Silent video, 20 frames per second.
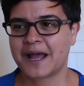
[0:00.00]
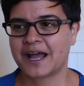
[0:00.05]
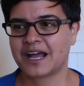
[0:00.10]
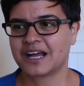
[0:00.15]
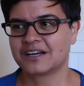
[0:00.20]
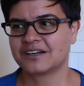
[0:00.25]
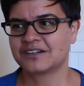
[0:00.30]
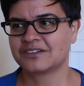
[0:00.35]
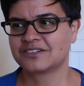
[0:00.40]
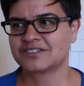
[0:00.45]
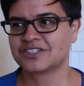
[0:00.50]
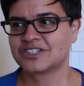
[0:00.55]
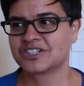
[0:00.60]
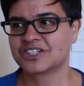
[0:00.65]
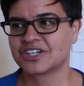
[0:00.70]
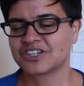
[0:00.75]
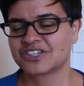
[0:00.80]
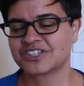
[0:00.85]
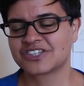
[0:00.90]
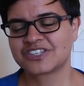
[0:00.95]
And
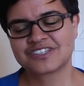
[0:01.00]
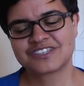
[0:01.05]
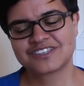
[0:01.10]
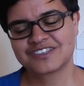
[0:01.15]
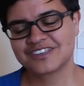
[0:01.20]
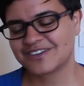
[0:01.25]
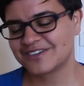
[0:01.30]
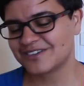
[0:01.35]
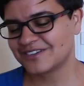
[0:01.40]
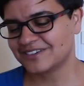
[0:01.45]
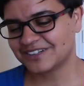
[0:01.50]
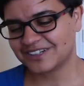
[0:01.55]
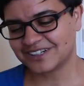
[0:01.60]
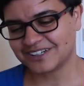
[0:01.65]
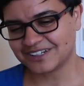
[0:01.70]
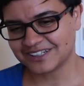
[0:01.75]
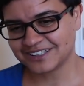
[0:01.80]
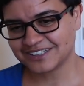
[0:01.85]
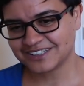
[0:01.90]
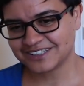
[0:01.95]
just,
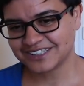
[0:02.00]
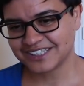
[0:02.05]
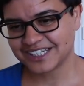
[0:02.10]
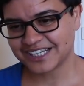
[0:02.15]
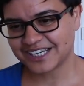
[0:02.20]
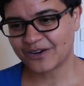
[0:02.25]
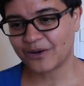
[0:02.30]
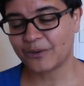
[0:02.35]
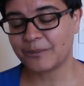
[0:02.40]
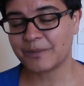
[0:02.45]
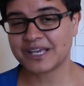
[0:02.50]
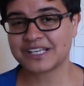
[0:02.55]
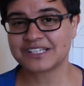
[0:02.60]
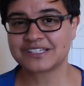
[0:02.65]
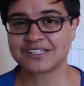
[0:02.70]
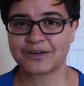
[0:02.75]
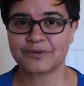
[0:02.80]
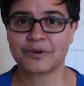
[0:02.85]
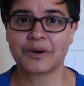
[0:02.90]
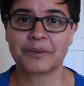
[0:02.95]
oh, it got me.
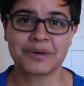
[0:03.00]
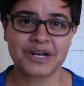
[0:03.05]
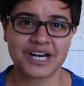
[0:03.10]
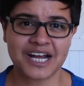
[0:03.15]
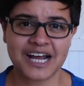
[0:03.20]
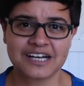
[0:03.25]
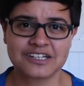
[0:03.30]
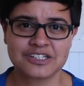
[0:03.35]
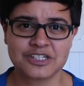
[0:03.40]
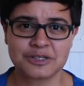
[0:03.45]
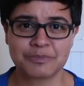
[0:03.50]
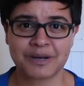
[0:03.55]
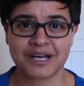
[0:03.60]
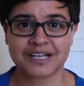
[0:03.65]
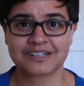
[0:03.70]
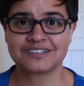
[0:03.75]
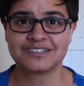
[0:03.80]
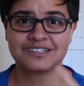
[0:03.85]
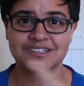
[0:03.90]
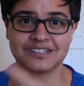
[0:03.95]
So I'm going to hand you
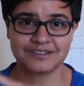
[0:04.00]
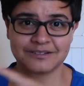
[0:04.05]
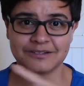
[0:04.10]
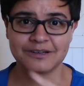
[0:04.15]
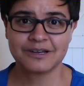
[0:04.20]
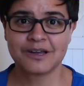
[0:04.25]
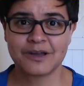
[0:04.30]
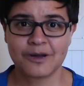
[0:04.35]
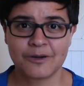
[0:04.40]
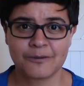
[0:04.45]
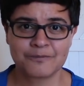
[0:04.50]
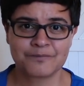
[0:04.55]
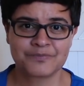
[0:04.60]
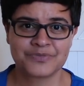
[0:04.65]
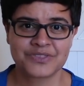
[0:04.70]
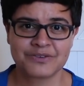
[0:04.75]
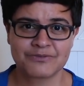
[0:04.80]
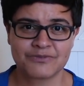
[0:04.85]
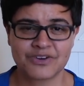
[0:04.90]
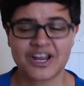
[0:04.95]
back to
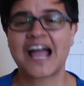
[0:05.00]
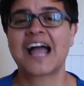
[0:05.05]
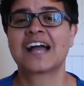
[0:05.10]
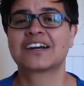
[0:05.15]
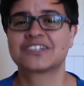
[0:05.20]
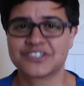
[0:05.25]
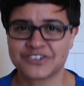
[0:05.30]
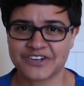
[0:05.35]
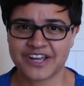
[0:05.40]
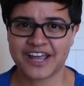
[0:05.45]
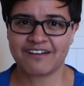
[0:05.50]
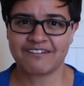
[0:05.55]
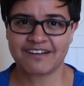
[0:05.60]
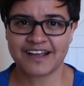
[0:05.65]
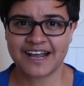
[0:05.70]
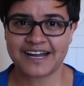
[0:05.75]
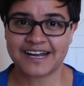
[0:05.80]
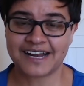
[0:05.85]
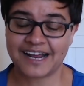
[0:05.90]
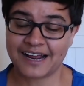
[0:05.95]
Reactor
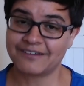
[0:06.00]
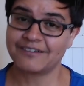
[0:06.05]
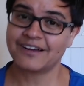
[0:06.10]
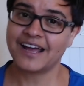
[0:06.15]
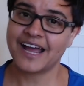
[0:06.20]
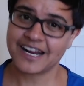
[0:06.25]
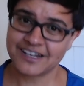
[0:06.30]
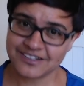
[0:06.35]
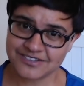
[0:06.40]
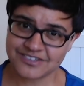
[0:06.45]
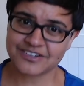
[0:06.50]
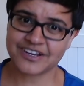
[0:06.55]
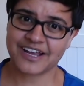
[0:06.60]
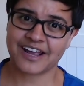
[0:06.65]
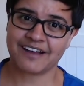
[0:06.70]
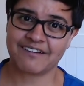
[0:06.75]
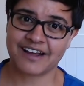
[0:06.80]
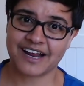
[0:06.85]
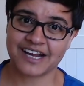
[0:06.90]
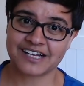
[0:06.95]
Kerri-Anne now. Editor
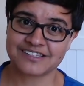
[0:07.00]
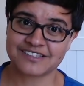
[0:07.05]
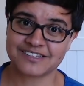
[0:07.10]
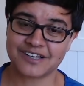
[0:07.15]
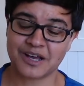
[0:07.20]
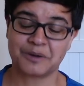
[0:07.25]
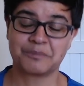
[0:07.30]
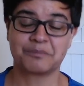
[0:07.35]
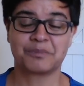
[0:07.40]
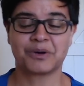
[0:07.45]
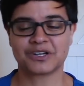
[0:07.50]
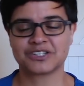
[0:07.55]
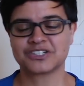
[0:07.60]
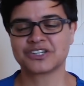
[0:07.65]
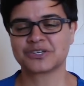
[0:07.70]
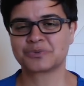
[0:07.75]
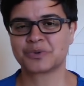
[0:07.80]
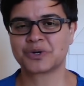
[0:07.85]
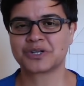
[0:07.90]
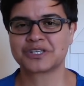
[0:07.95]
Kerri-Anne is done, but I
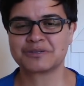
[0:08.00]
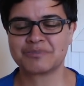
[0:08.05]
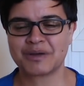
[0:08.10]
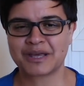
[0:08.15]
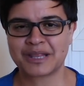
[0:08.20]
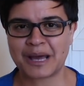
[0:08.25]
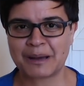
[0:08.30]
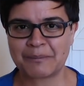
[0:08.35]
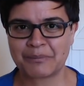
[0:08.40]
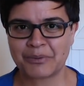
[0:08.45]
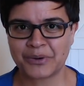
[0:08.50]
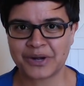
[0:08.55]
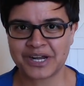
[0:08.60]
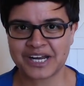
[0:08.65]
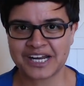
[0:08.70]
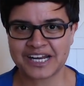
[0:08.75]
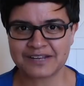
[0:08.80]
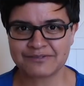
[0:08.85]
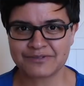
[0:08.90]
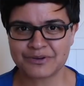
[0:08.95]
just wanted to make that point
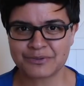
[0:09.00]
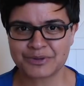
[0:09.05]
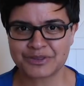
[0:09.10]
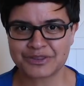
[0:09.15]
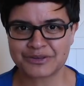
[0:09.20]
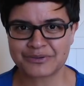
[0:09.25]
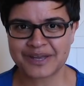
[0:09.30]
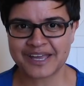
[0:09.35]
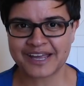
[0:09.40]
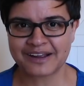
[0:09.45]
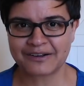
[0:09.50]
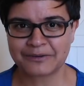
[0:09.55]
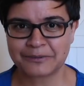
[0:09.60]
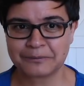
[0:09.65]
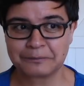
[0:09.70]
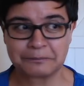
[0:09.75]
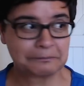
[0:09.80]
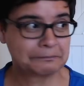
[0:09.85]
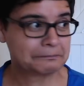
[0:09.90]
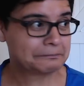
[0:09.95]
and leave it with you here.
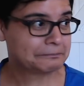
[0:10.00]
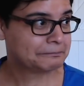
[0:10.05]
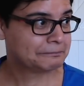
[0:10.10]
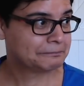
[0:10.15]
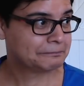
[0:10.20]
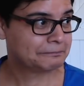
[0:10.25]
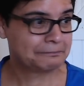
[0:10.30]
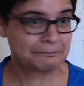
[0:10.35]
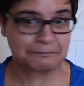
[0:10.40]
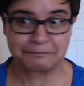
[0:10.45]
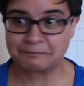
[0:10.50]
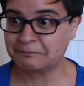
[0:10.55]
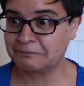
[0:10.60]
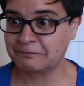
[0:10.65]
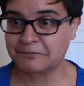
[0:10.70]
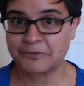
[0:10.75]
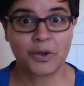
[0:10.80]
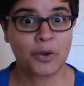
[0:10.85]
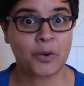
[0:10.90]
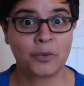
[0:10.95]

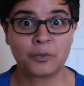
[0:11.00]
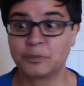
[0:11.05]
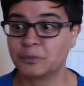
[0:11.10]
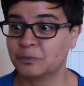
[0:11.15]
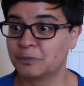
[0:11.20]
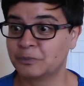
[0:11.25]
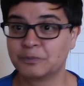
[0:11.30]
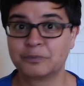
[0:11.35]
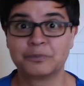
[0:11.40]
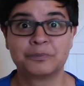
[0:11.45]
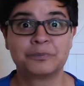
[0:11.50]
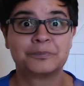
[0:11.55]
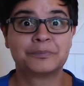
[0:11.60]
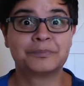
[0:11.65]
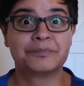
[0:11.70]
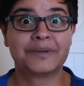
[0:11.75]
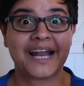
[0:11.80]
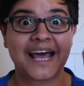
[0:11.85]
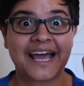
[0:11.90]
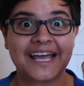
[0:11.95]
Oh,
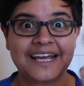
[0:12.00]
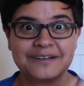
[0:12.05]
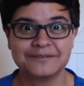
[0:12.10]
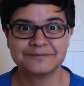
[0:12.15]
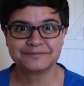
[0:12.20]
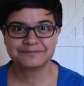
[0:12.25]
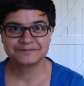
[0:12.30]
play.